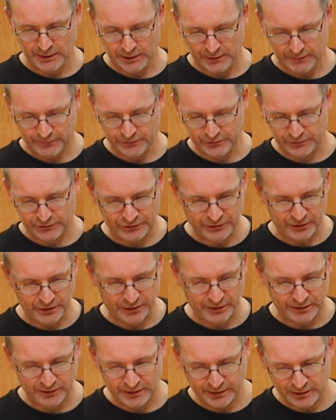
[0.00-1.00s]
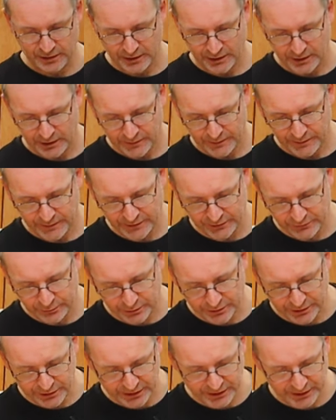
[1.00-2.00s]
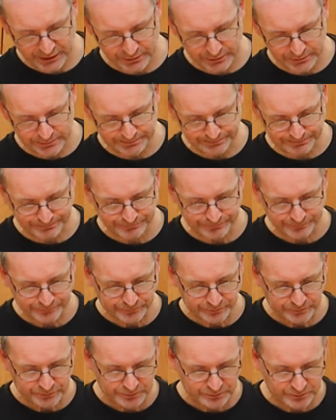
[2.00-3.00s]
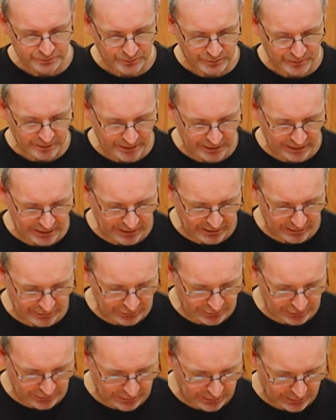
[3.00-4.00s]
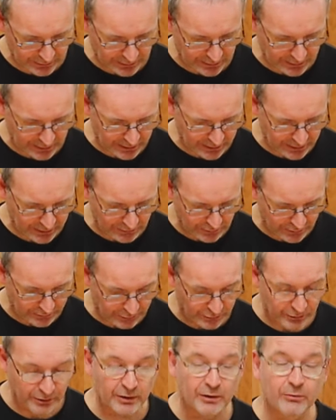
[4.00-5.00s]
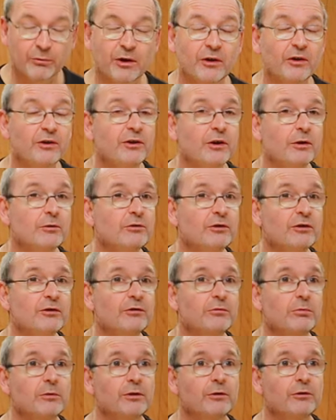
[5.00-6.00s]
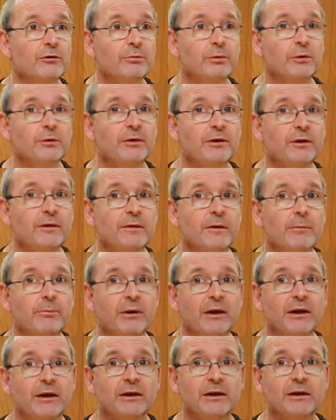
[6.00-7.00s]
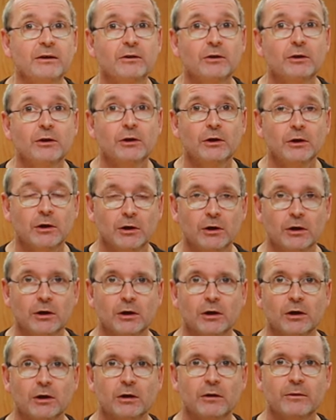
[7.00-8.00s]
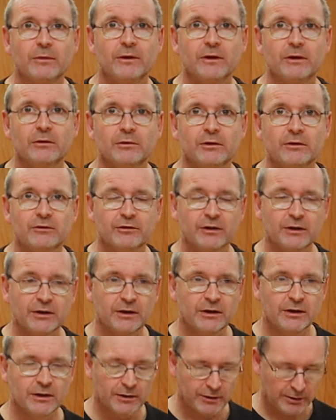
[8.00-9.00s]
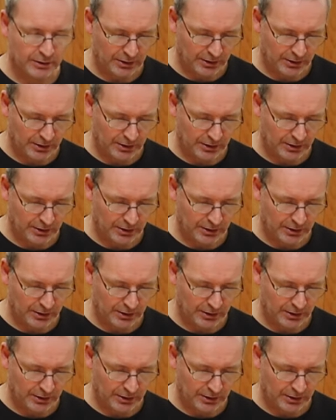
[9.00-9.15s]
For a start, this one here has, what I noticed when I was putting in the blade, there is a